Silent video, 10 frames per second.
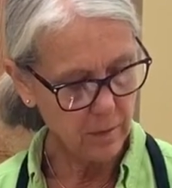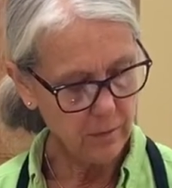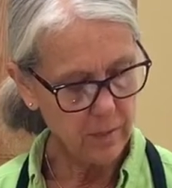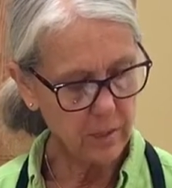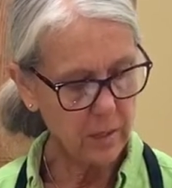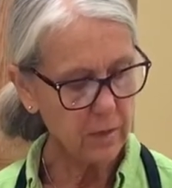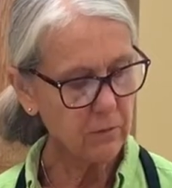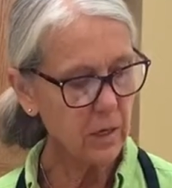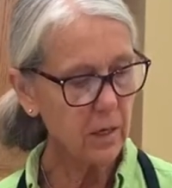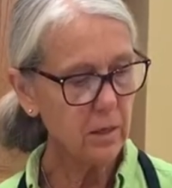Then I've
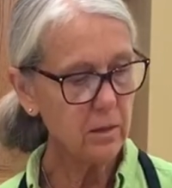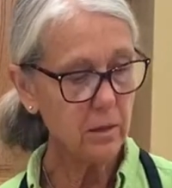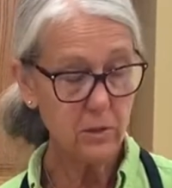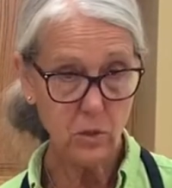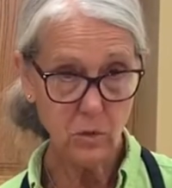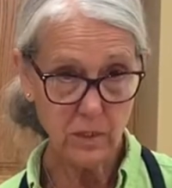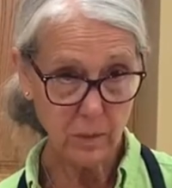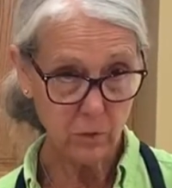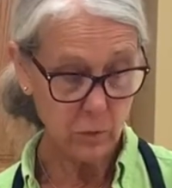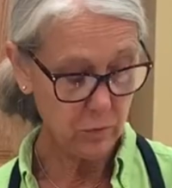got 2
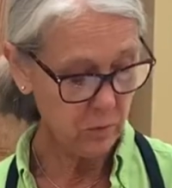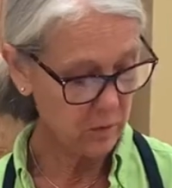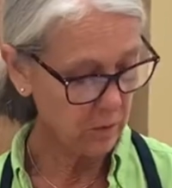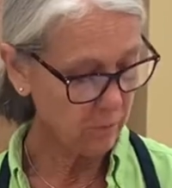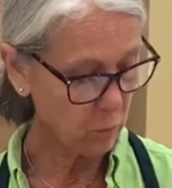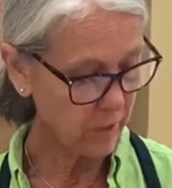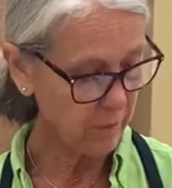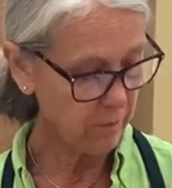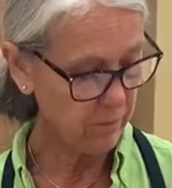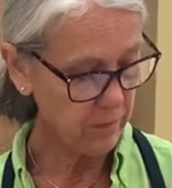tablespoons of white
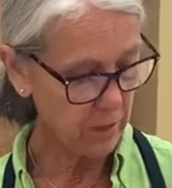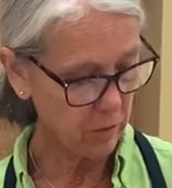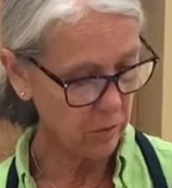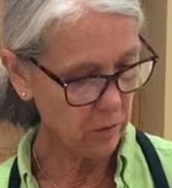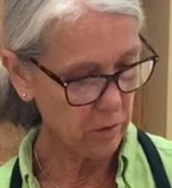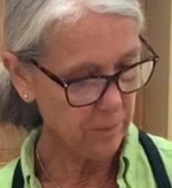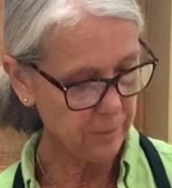vinegar.